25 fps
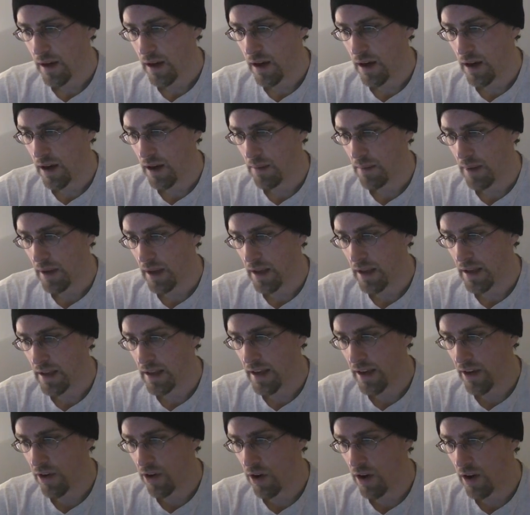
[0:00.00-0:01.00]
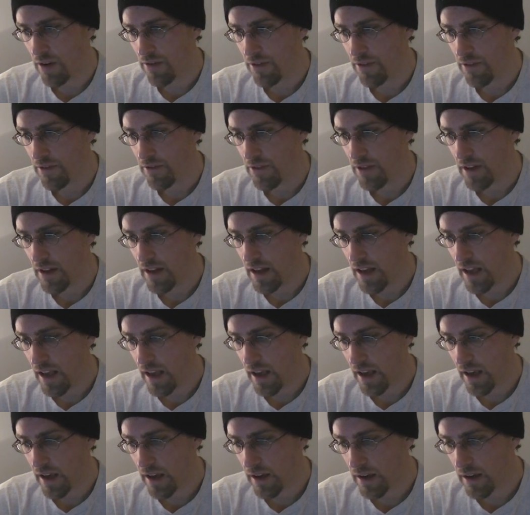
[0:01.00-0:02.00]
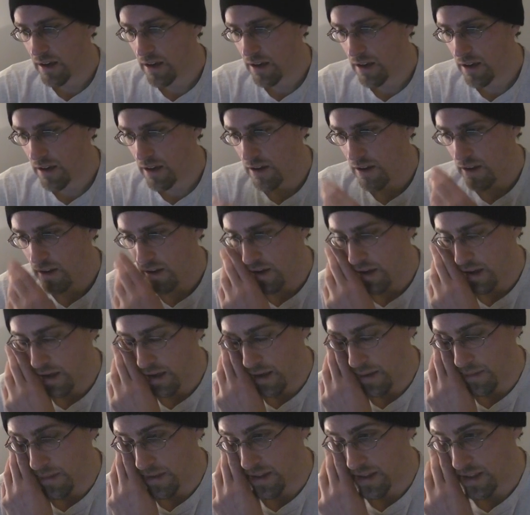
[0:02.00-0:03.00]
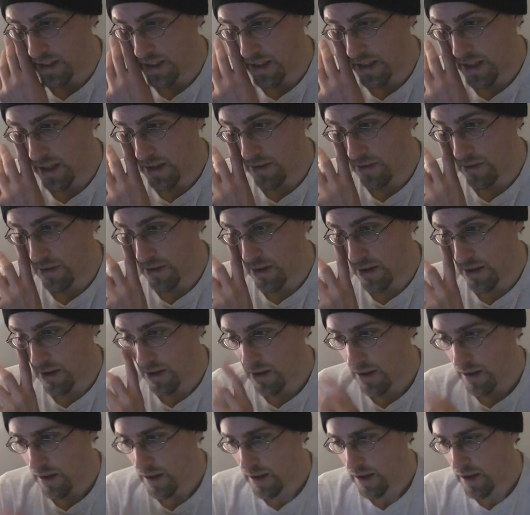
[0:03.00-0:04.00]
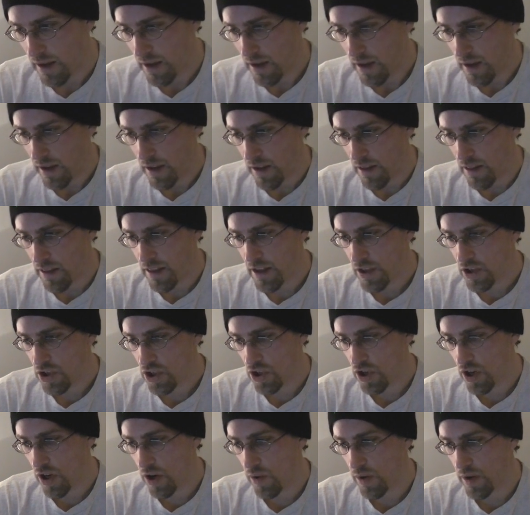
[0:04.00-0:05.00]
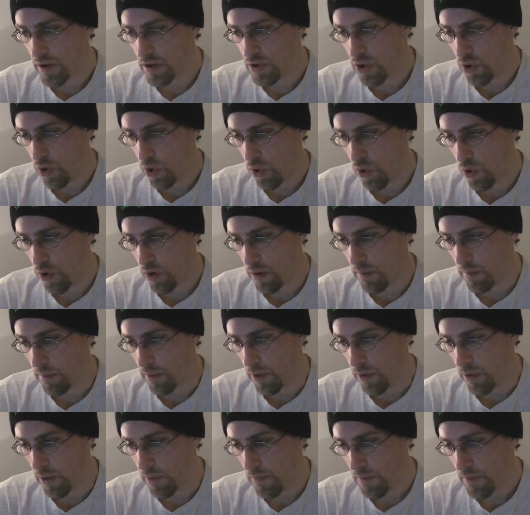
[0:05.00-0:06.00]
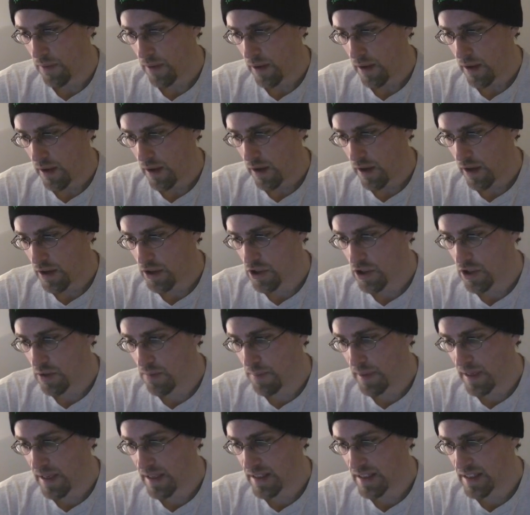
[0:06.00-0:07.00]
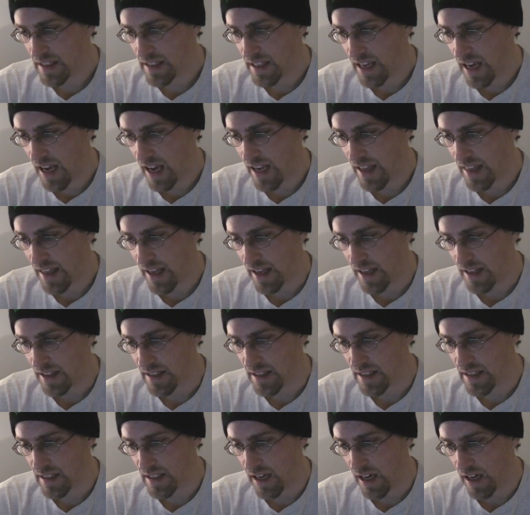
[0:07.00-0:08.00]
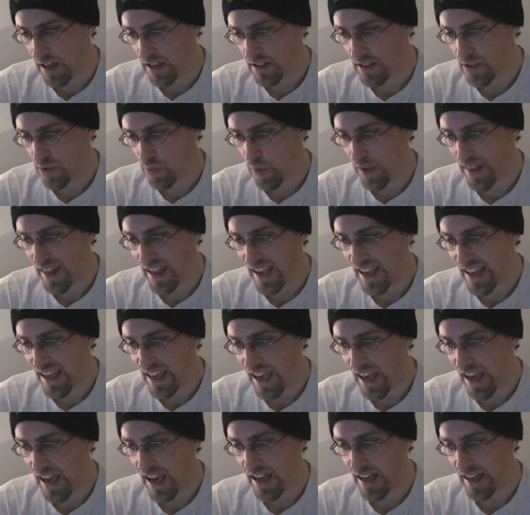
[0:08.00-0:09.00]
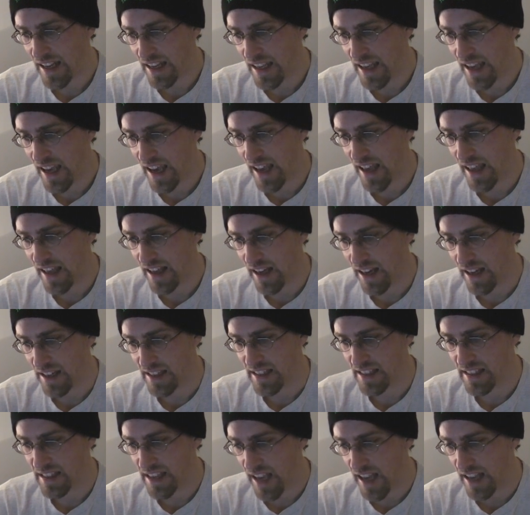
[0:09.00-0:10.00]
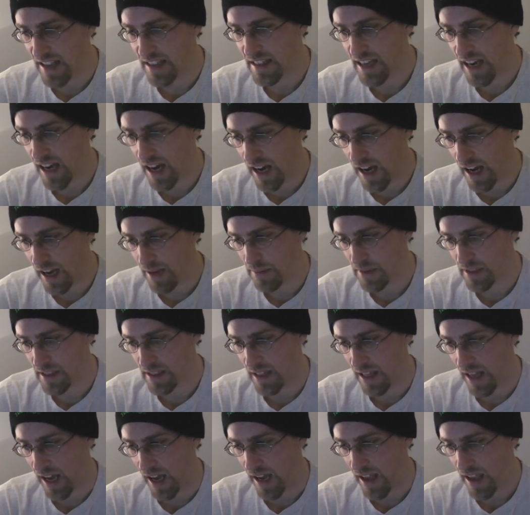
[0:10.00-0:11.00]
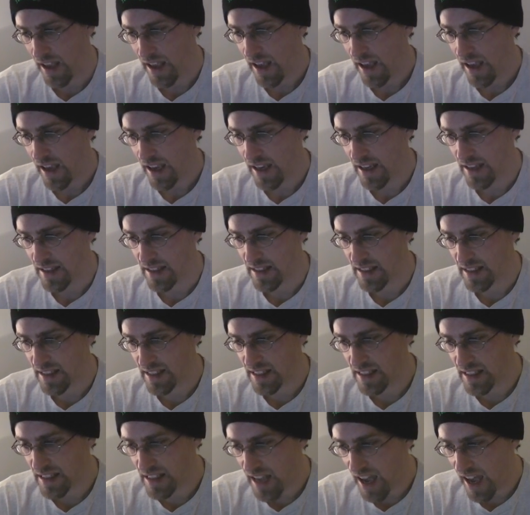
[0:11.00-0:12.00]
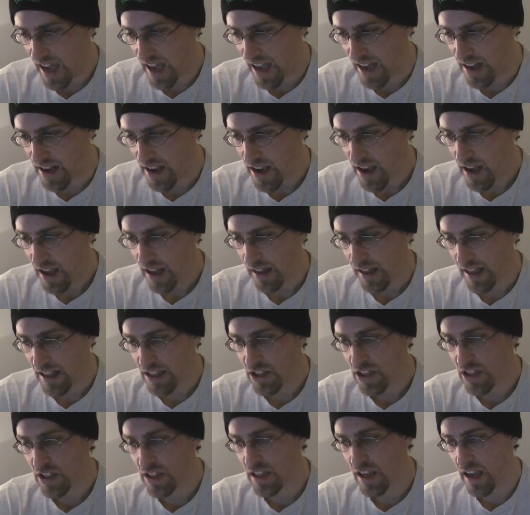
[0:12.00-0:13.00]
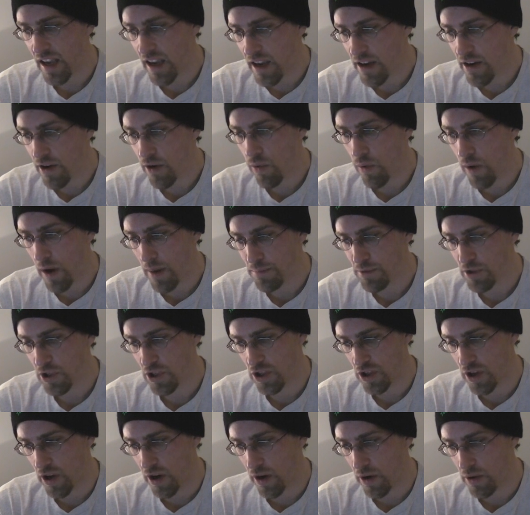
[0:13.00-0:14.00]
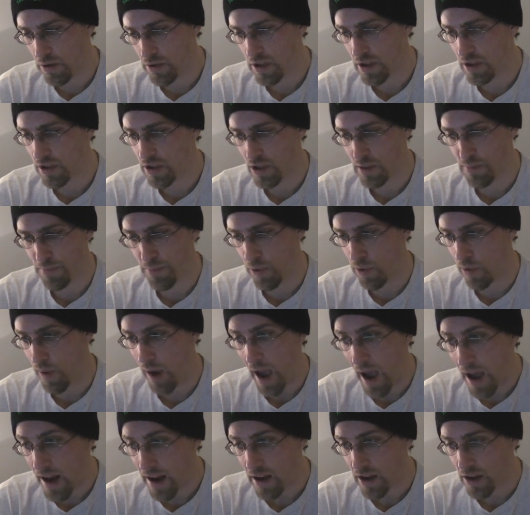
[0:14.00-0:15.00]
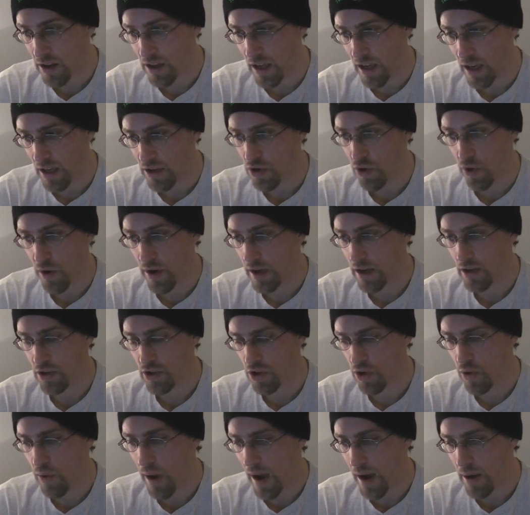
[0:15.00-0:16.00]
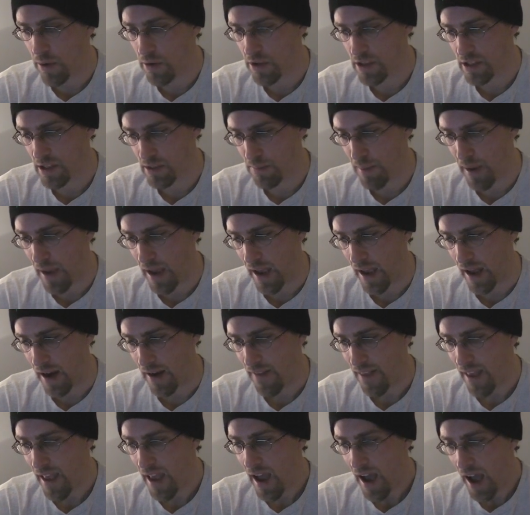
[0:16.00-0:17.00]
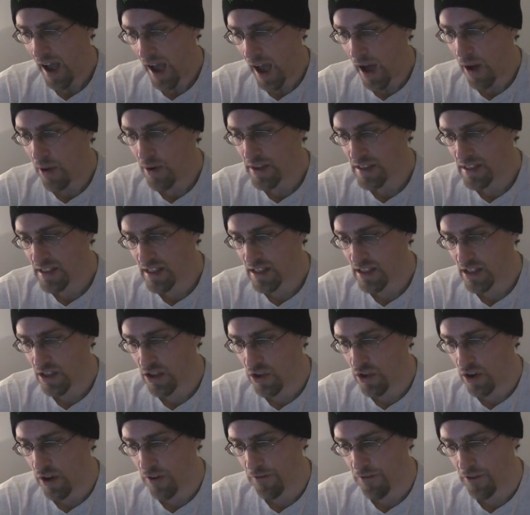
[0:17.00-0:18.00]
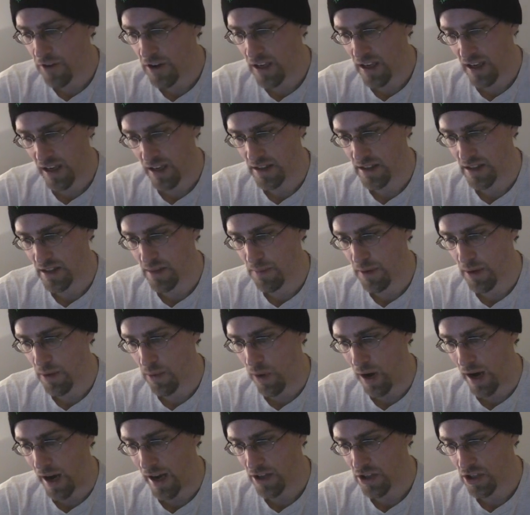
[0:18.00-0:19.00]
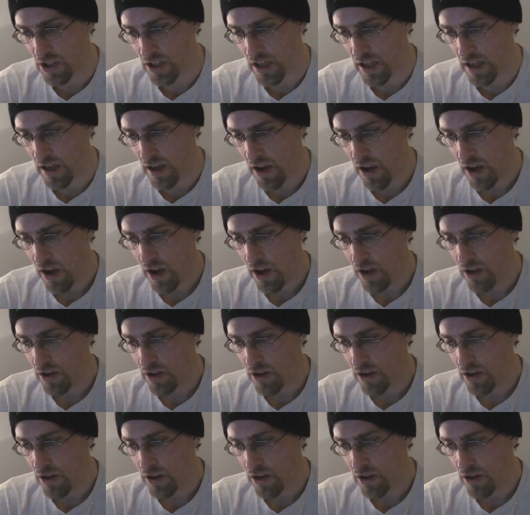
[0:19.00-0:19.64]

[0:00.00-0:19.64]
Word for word: Um, Get Off of Nick. Um, I said that one. This show is horrible. It should be a sign that it sucks when they can't get a set time slot. Instead, let's just interrupt shows sporadically during a two hour span. How is this good for kids to be watching?